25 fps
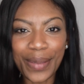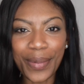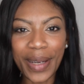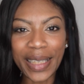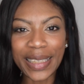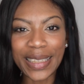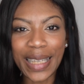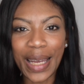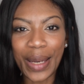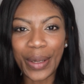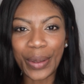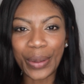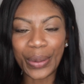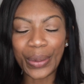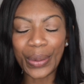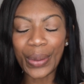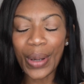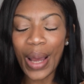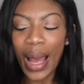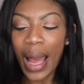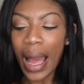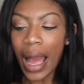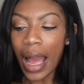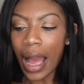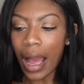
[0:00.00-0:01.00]
to my
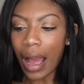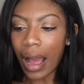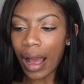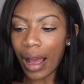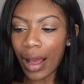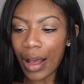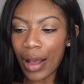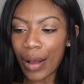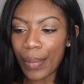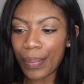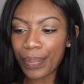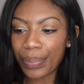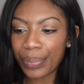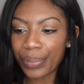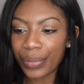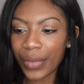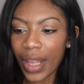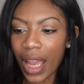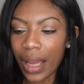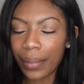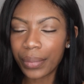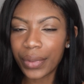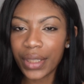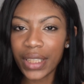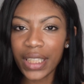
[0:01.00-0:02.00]
channel.
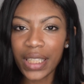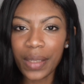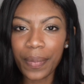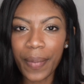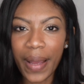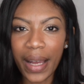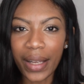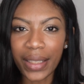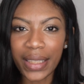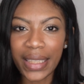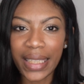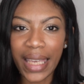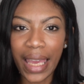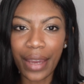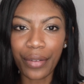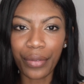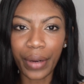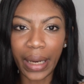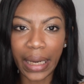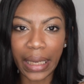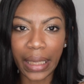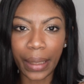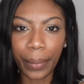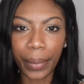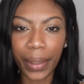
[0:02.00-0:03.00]
I'm just about to get
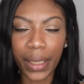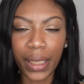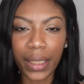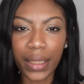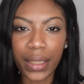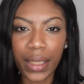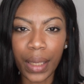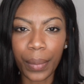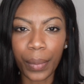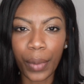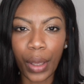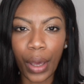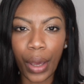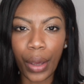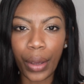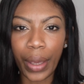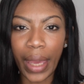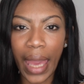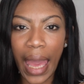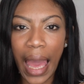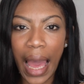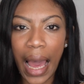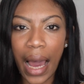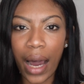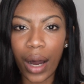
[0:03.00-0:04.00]
ready because I'm going
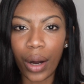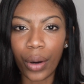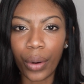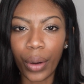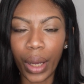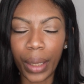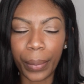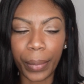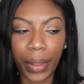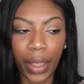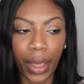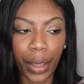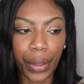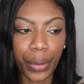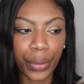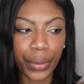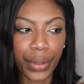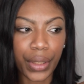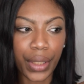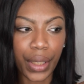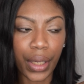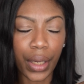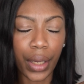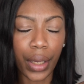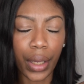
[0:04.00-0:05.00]
out. I'm going
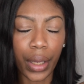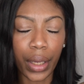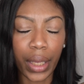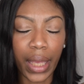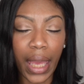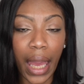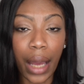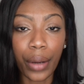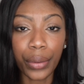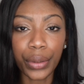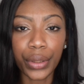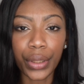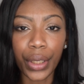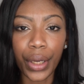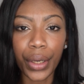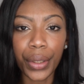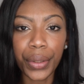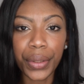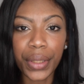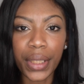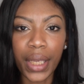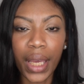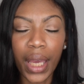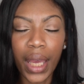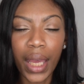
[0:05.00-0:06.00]
to
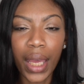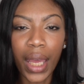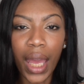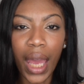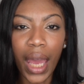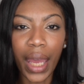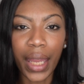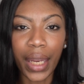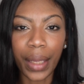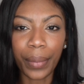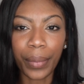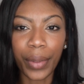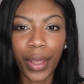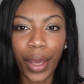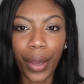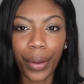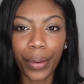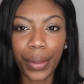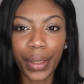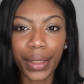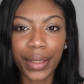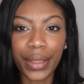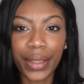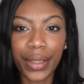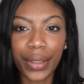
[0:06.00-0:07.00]
Gaucho's and I'm
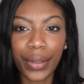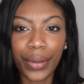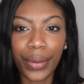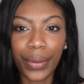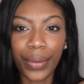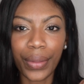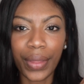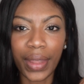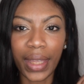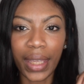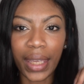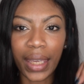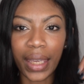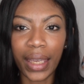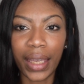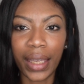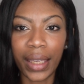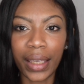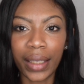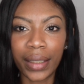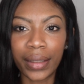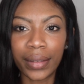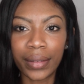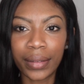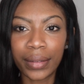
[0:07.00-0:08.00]
going to
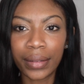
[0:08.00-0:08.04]
the